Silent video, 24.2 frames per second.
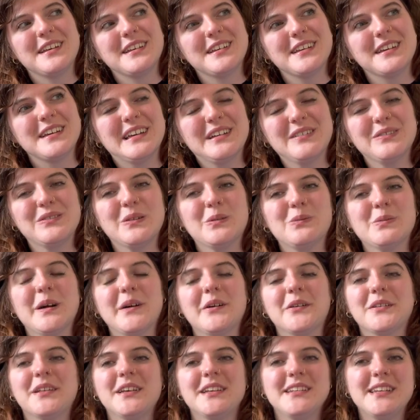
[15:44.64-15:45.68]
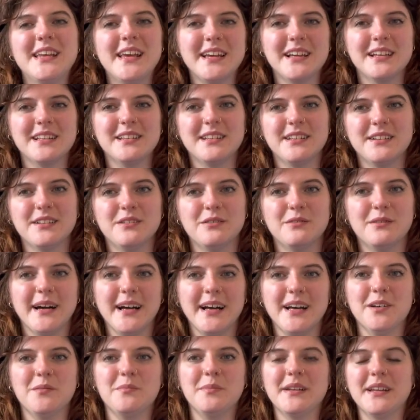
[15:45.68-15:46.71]
it will probably take a little
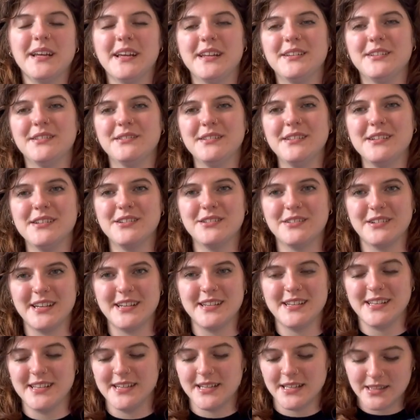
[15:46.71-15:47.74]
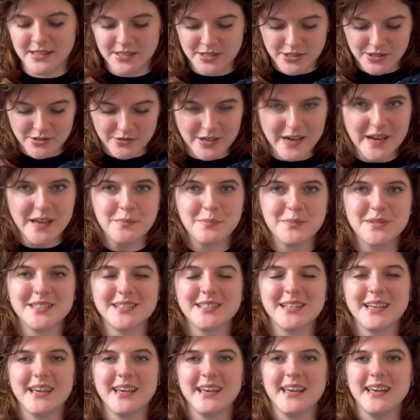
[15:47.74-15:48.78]
while, but I do enjoy knitting the stripes,
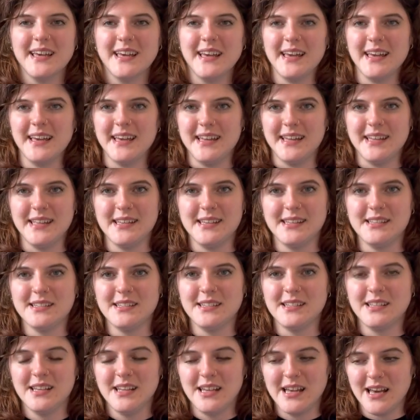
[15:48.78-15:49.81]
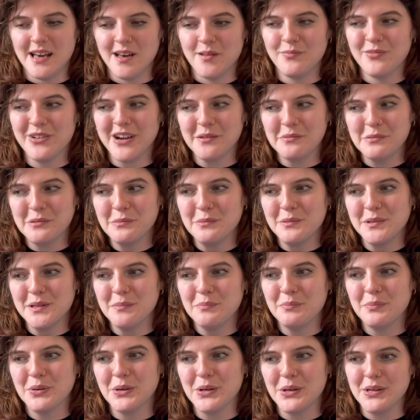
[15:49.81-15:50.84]
and I'll probably
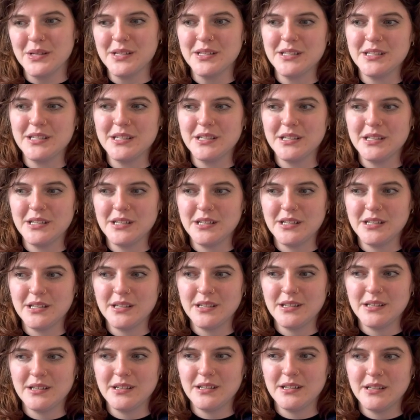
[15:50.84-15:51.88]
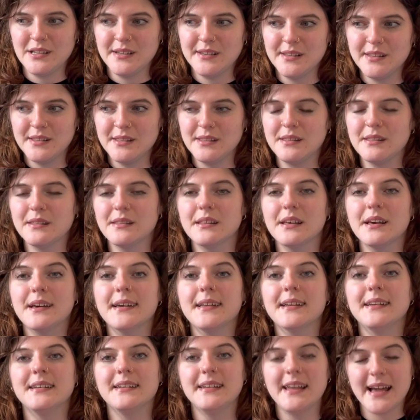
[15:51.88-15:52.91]
put
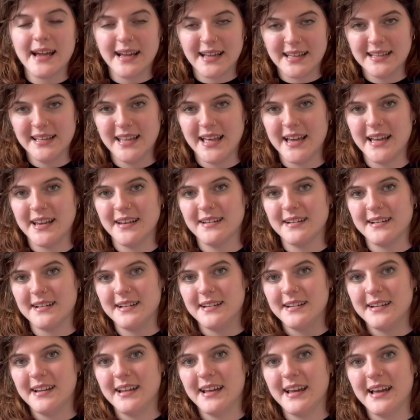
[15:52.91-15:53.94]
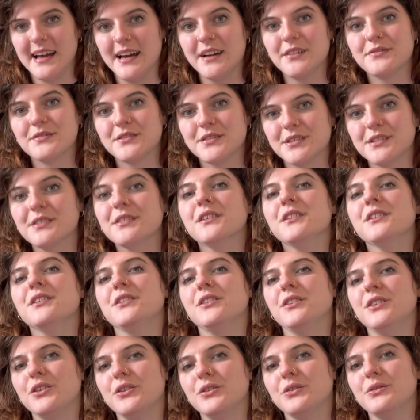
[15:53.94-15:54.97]
the neckline on after the
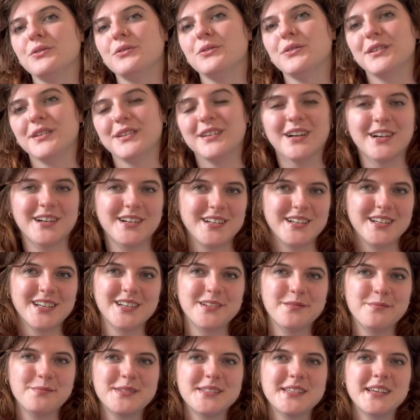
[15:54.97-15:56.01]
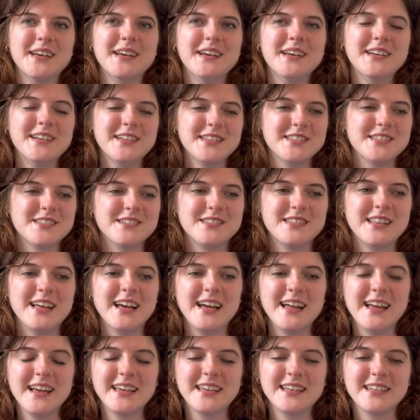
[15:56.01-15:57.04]
new yarn comes so
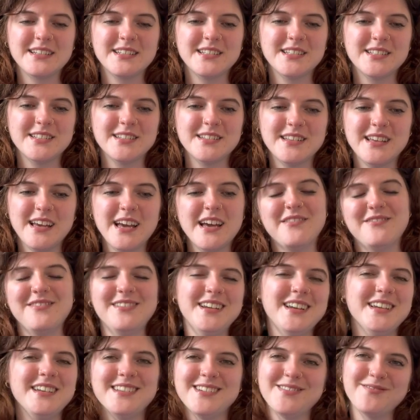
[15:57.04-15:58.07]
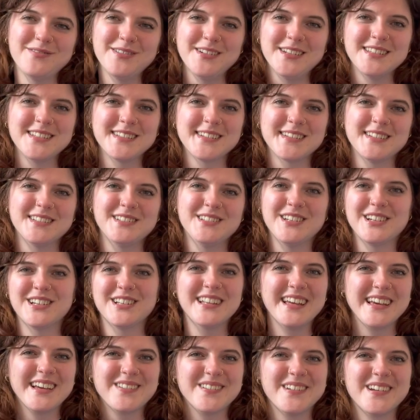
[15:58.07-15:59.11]
that I can have an idea of what it's going to look
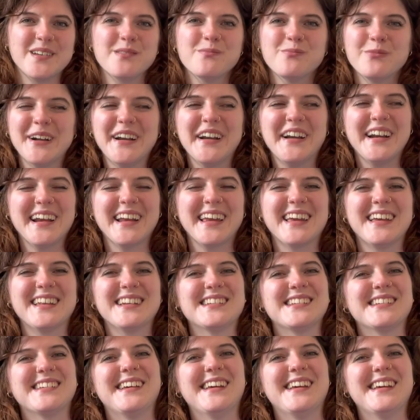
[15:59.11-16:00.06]
like when I'm wearing it.